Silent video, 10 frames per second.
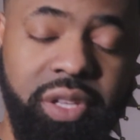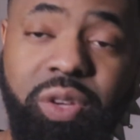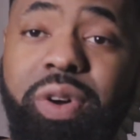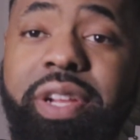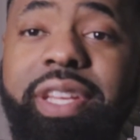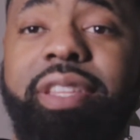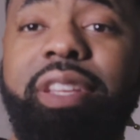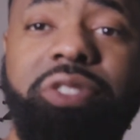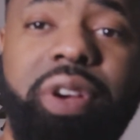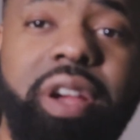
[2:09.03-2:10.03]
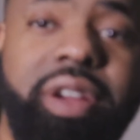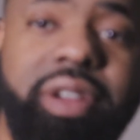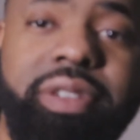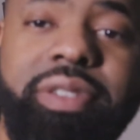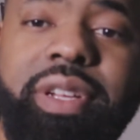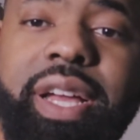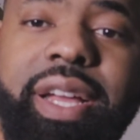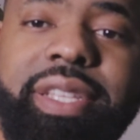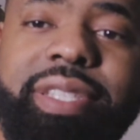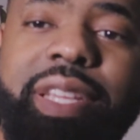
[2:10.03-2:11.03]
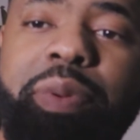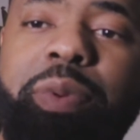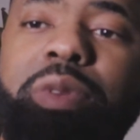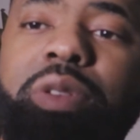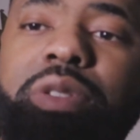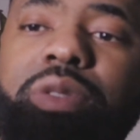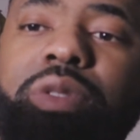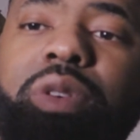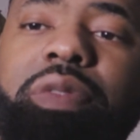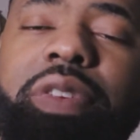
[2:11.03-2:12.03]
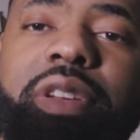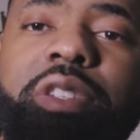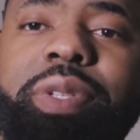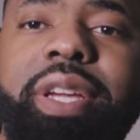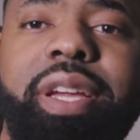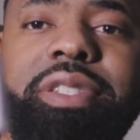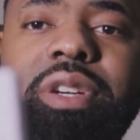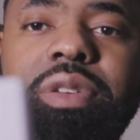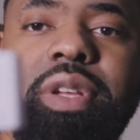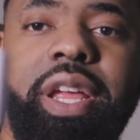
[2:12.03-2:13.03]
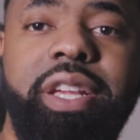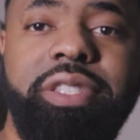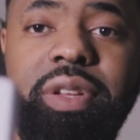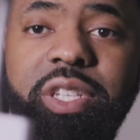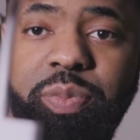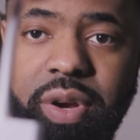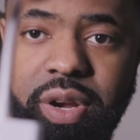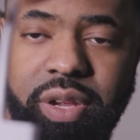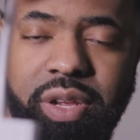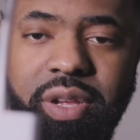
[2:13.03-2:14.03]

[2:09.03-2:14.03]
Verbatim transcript: You want to get this right here. I, I seen people on YouTube doing videos, but they ain't show they ain't show this part.